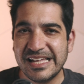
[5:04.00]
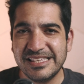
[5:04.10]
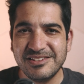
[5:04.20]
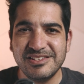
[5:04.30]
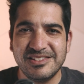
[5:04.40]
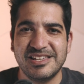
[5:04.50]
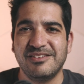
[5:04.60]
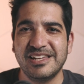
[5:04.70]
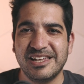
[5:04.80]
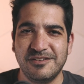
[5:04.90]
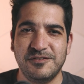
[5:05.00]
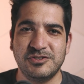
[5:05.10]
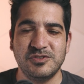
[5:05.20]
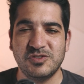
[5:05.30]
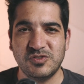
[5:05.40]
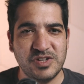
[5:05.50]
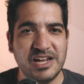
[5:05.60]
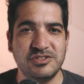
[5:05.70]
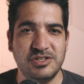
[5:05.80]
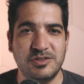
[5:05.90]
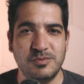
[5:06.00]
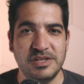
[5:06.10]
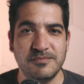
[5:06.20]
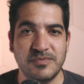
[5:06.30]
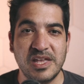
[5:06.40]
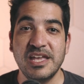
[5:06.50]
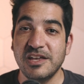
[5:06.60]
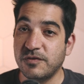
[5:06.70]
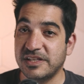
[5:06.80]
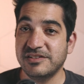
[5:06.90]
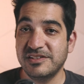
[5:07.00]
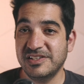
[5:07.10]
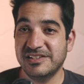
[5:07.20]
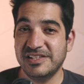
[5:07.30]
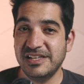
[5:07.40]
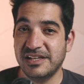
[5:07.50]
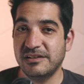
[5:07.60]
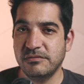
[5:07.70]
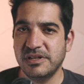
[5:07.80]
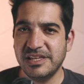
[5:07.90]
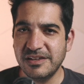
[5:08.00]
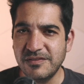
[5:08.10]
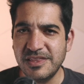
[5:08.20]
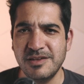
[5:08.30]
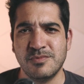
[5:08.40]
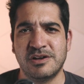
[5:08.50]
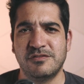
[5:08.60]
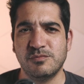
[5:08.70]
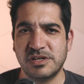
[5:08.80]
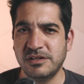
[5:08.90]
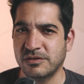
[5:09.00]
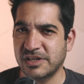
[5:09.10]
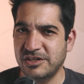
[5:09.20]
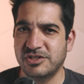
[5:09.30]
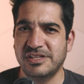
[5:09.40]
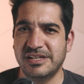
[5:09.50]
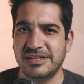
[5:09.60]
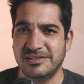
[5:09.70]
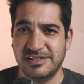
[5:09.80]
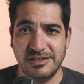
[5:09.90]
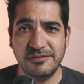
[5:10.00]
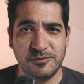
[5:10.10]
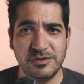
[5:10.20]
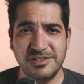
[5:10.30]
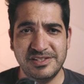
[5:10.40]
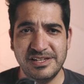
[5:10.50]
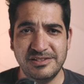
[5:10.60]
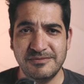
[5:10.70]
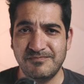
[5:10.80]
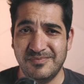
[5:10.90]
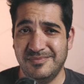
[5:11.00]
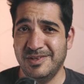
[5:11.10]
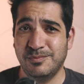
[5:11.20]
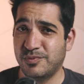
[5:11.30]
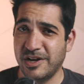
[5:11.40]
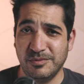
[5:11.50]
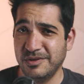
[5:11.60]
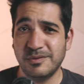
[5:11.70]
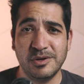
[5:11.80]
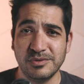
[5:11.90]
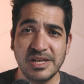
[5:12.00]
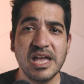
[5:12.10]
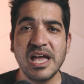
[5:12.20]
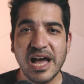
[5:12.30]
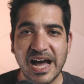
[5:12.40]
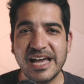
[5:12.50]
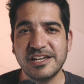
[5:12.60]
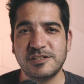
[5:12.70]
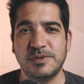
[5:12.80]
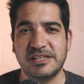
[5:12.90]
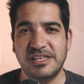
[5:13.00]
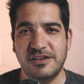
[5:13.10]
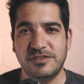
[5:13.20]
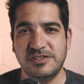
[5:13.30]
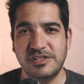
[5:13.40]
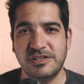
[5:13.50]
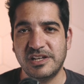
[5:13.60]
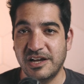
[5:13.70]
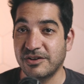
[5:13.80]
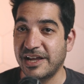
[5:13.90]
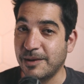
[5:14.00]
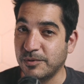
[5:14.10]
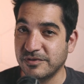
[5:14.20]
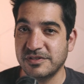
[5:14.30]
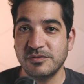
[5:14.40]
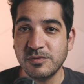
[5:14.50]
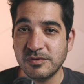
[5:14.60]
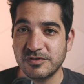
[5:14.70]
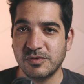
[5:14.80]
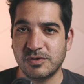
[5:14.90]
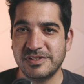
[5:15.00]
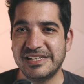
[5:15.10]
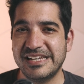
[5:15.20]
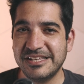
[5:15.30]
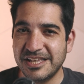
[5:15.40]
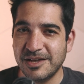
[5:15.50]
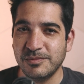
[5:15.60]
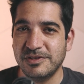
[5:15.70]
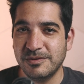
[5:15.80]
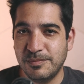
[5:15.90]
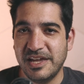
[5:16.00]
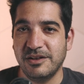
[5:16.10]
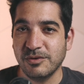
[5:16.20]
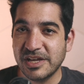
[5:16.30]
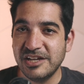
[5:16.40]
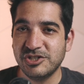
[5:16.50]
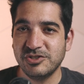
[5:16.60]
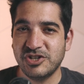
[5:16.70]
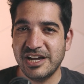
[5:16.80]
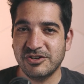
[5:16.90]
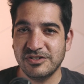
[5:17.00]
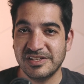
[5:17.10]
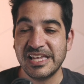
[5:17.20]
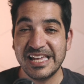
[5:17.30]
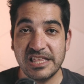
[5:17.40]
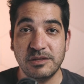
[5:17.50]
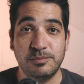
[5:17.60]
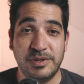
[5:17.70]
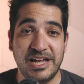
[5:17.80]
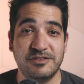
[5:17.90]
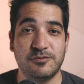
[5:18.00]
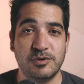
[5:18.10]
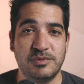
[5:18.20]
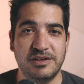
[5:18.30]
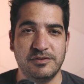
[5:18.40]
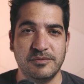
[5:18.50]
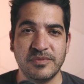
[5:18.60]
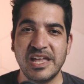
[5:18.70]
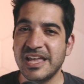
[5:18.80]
doesn't sound like an efficient strategy to me. If it doesn't succeed, and given the amount of money location data is selling for these days, it probably won't. I expect the FTC to knock on Apple's and Google's doors in an attempt to ban location trackers at the platform level.